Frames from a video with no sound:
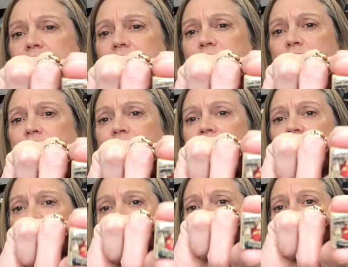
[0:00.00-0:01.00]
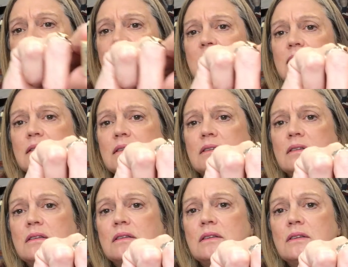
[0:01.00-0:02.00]
define nice.
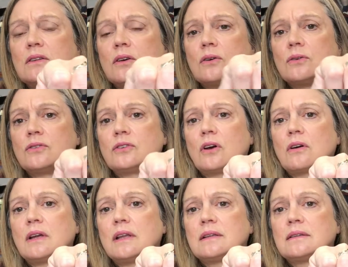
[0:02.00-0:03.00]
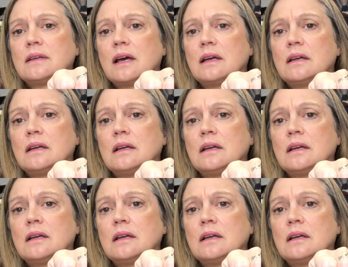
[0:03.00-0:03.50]
So sorry, that's not.